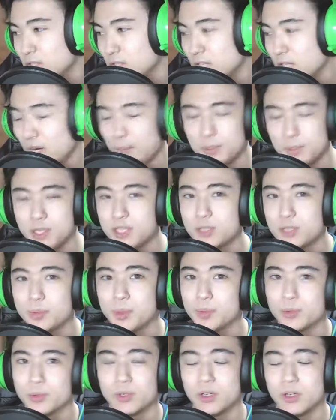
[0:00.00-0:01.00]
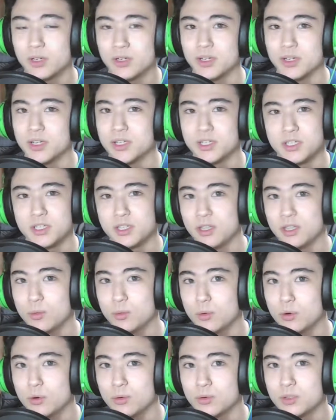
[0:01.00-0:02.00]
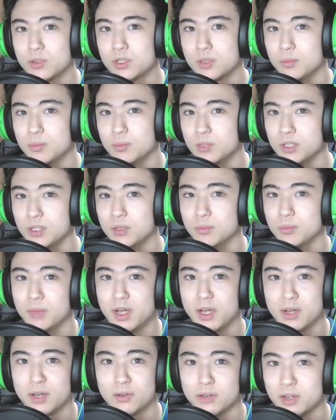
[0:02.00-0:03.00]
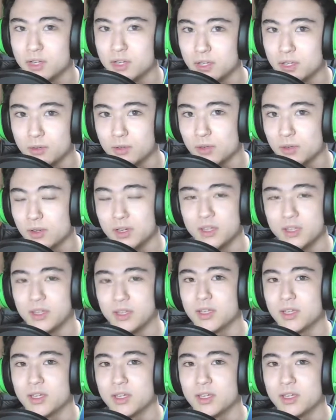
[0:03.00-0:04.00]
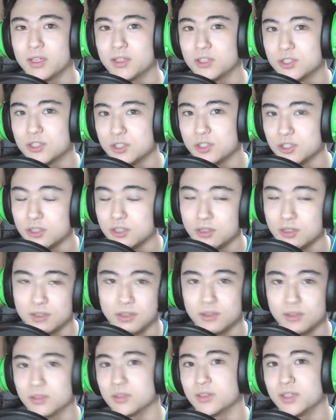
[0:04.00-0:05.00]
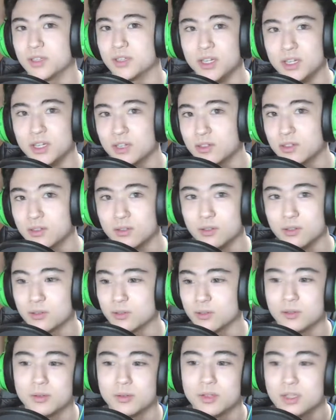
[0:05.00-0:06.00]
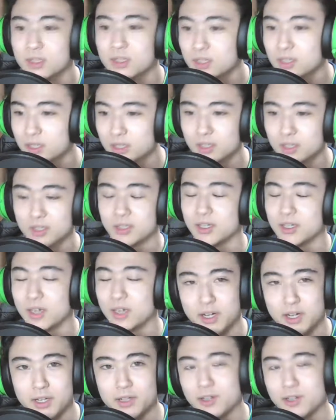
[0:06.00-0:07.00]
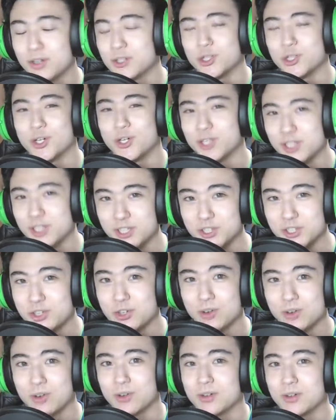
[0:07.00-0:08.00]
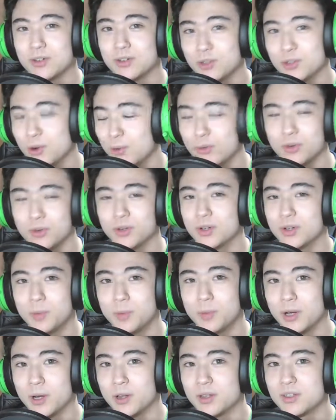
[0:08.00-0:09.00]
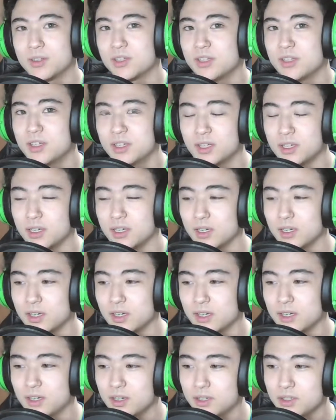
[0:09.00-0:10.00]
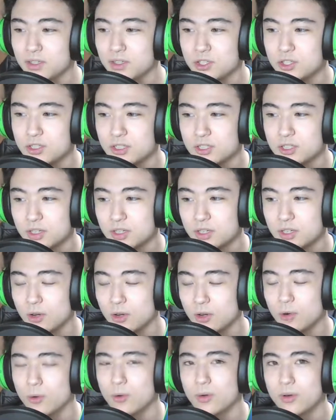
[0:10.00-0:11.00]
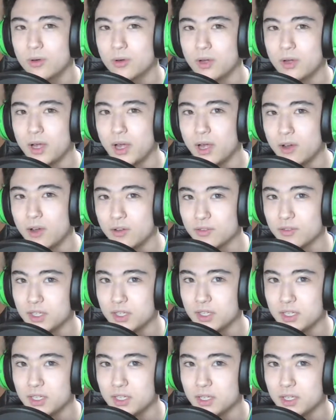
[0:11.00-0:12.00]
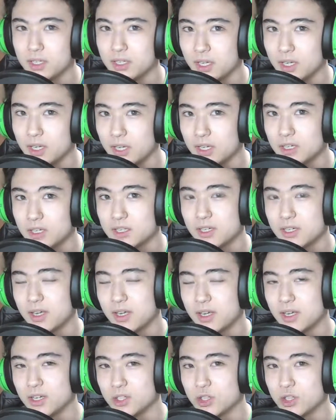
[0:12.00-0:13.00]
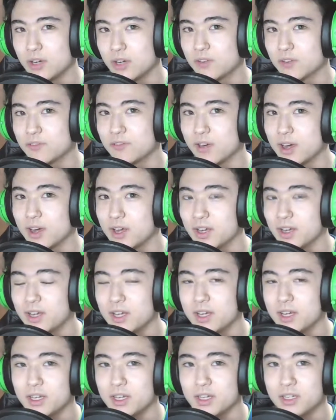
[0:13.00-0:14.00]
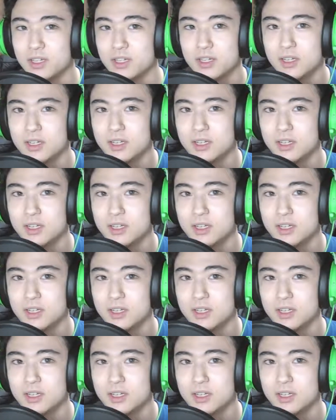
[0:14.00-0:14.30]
Japanese people are nice. They won't be mad or angry or anything. It's just another day, another guy not charging his card. Don't worry about it. Just go out of the gate and try to find a